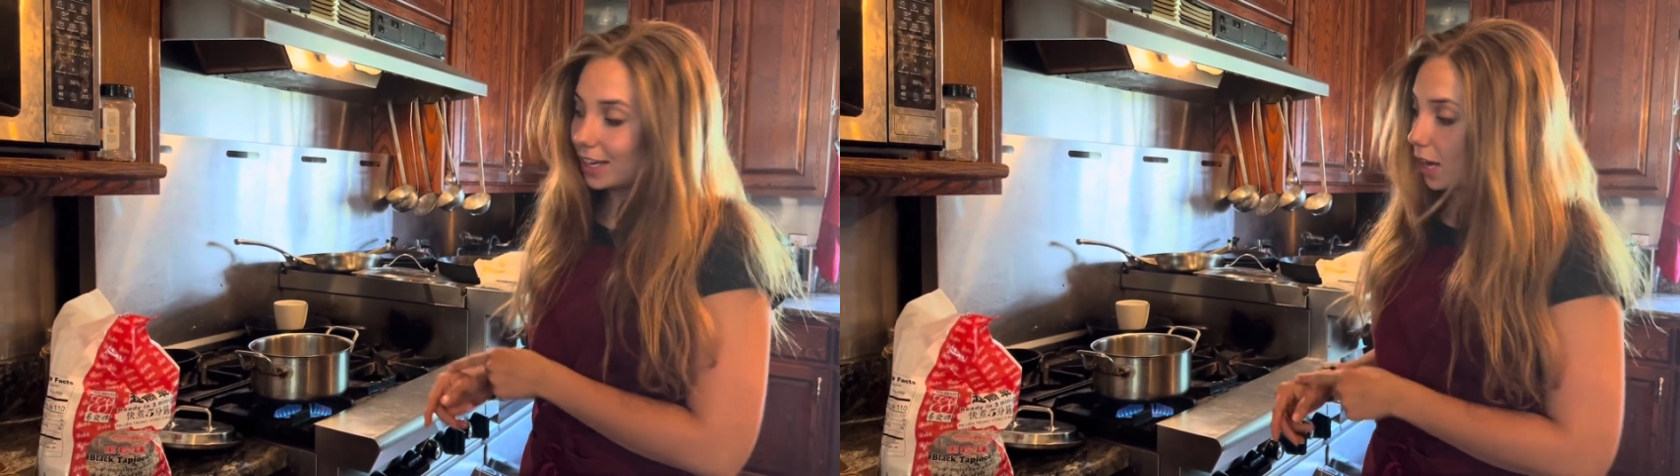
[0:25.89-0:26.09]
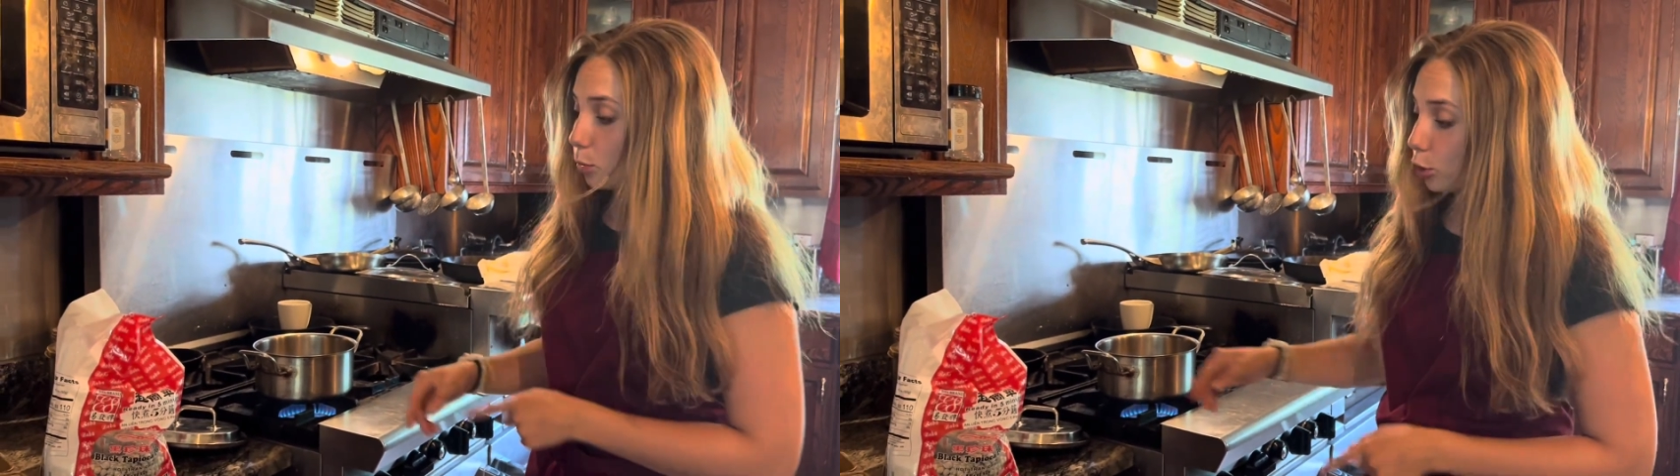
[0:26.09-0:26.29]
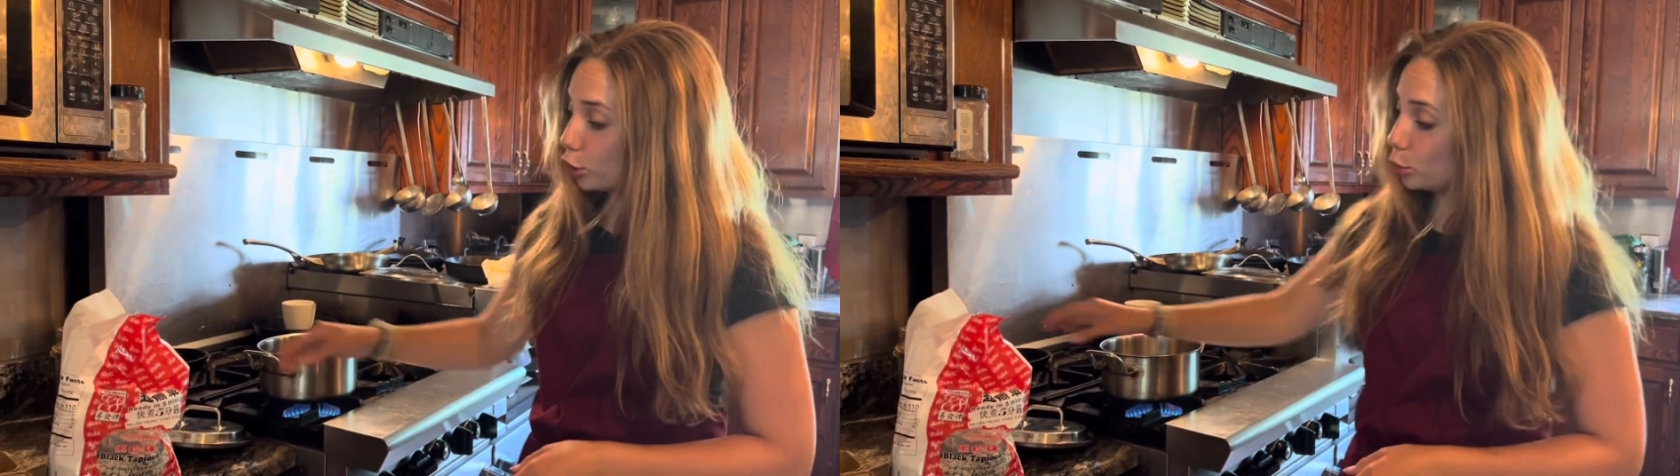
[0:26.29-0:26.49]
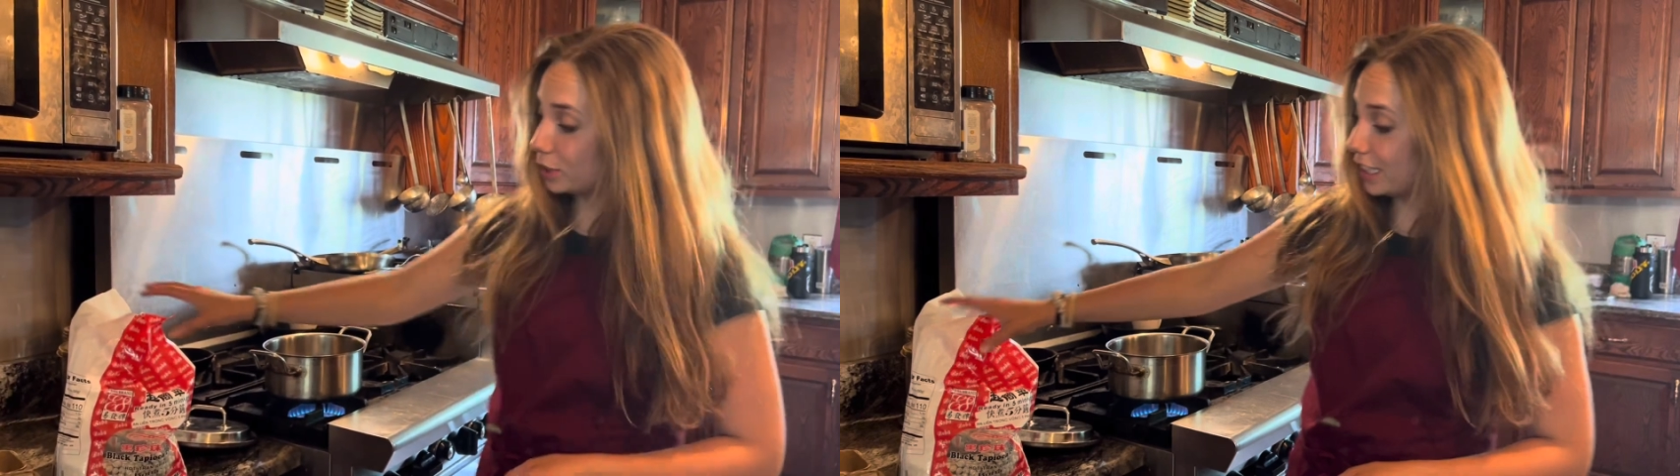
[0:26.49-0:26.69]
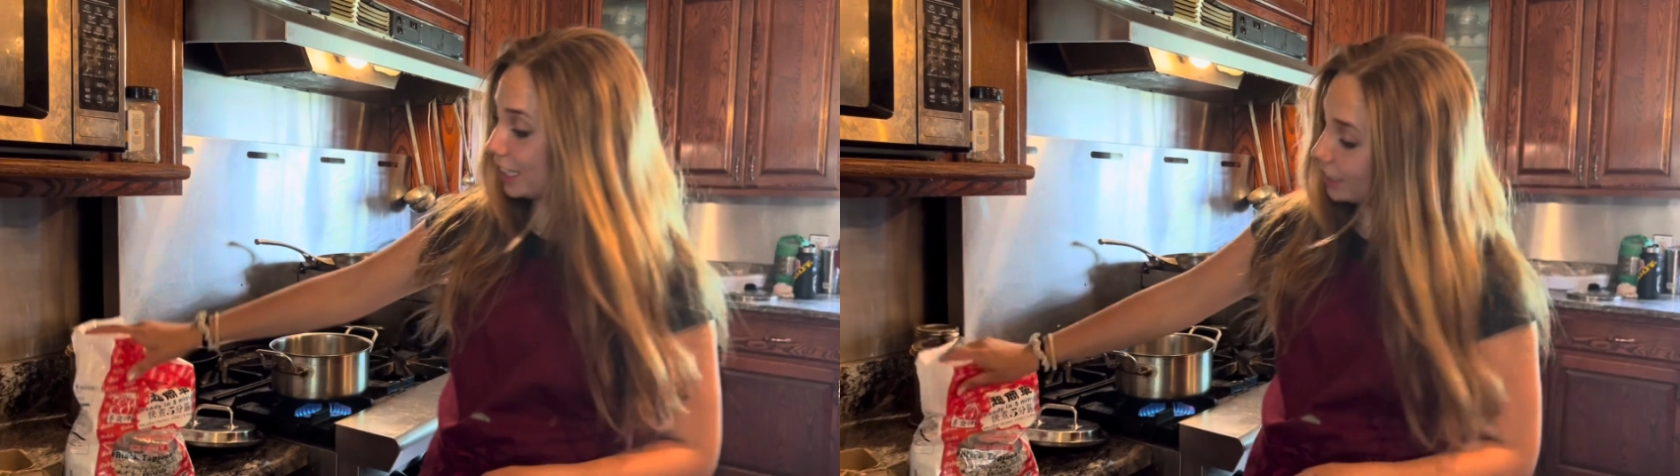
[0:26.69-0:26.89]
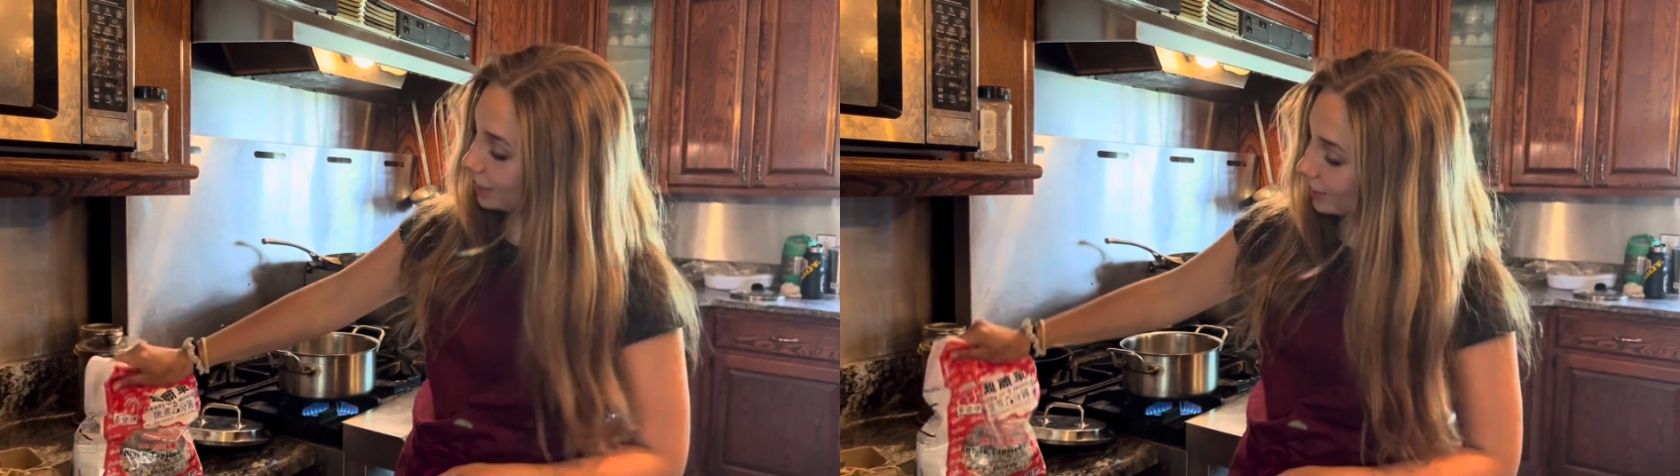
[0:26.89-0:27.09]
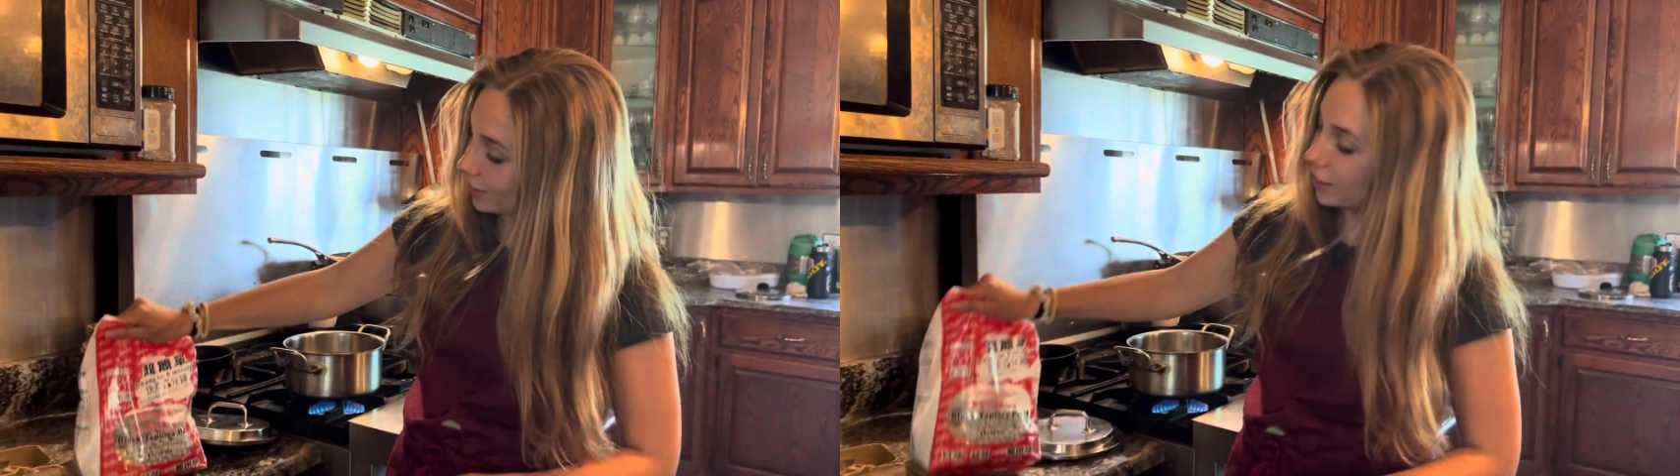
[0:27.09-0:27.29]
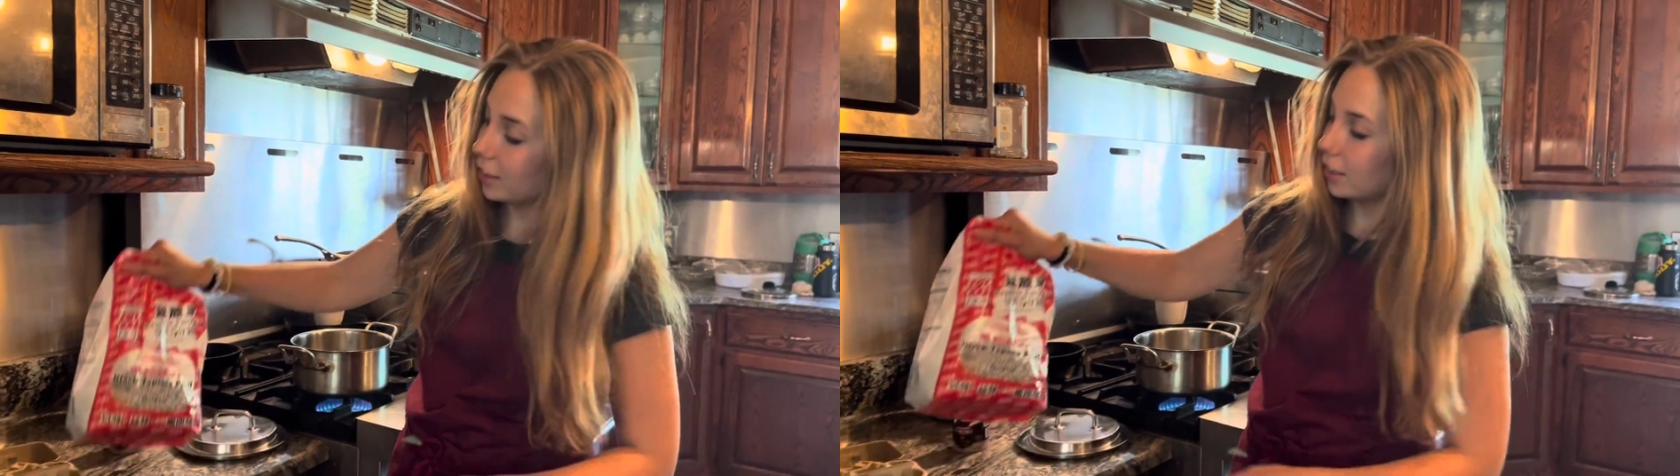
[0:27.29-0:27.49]
And we're using
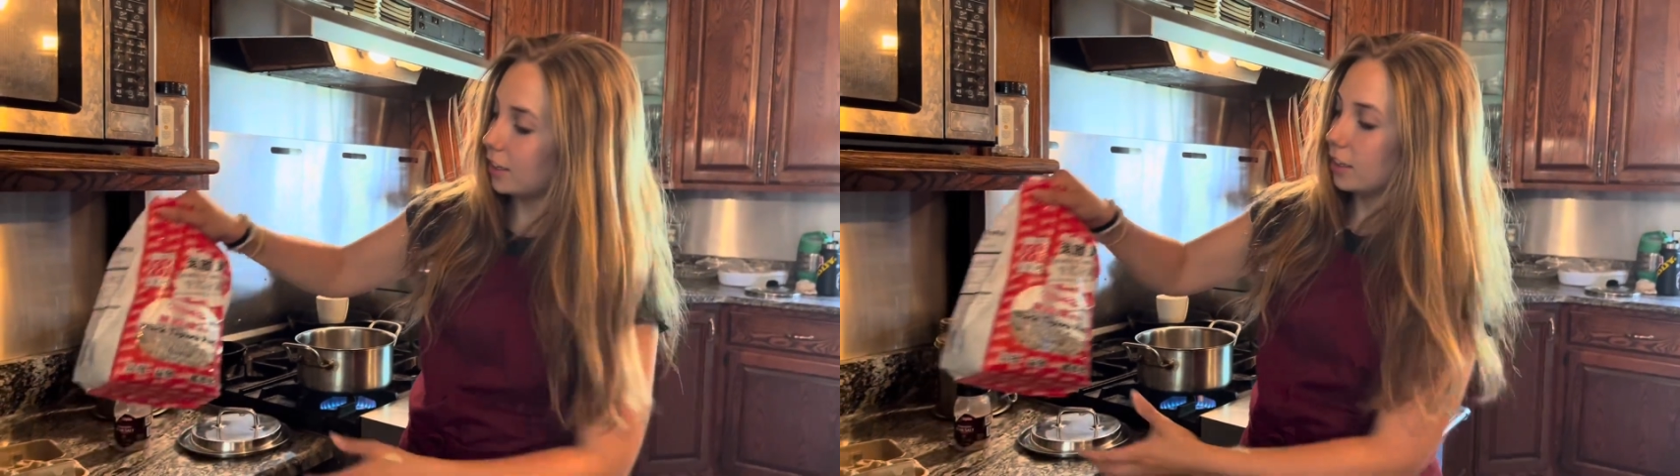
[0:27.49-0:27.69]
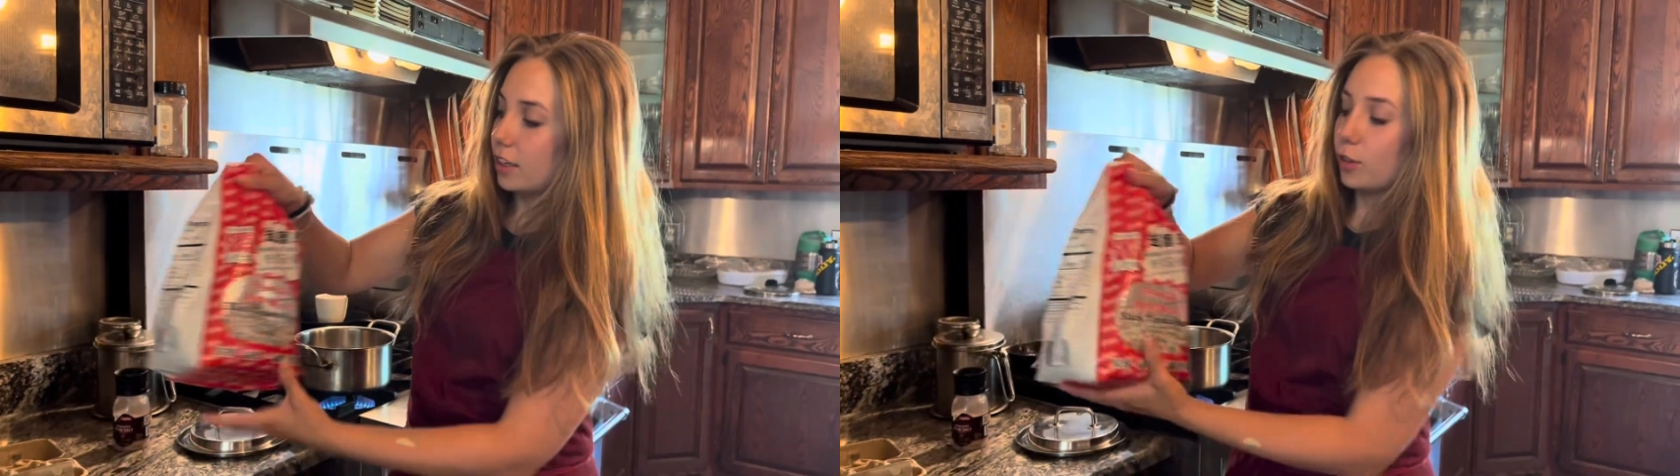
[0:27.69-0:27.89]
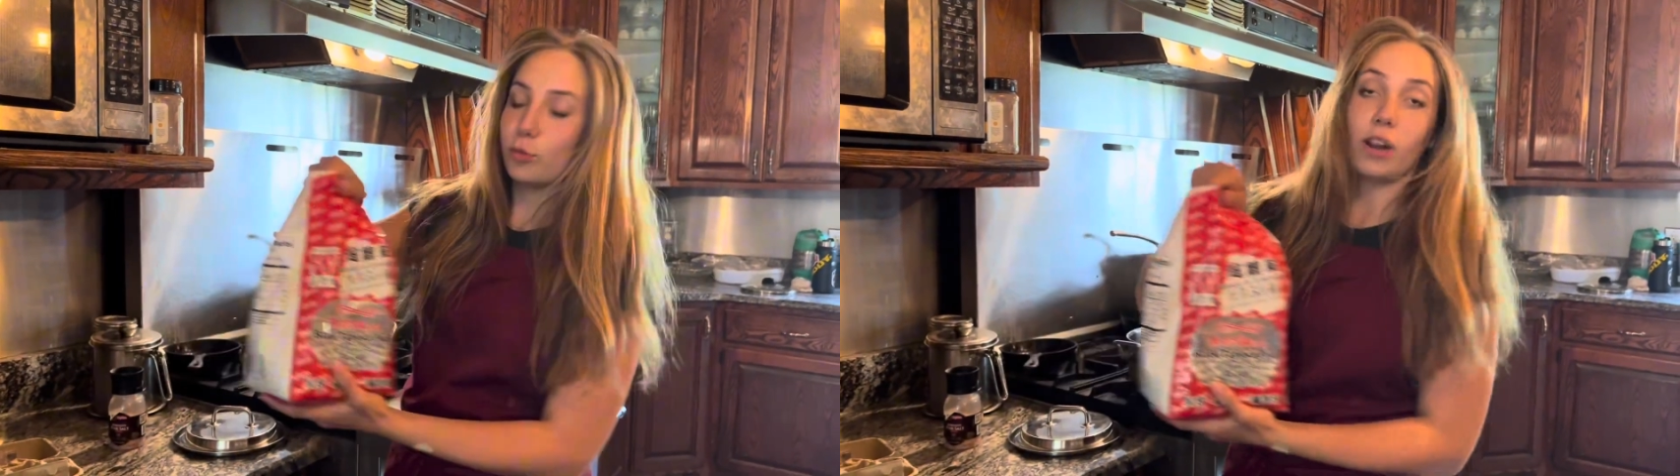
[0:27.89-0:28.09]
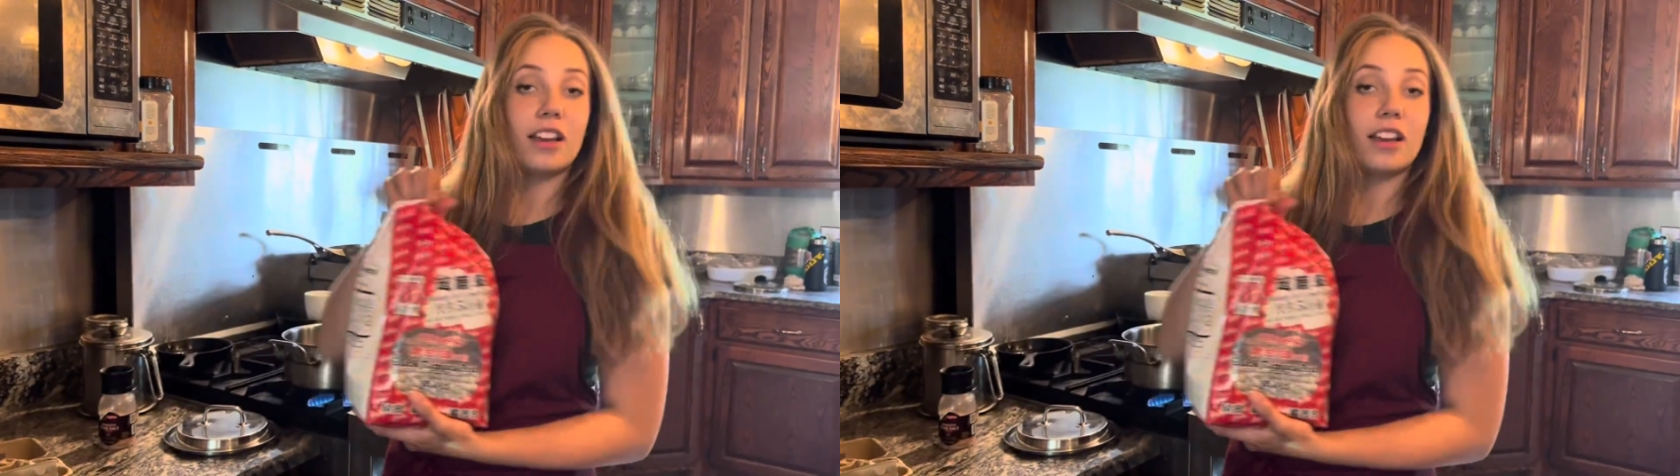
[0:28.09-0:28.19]
ready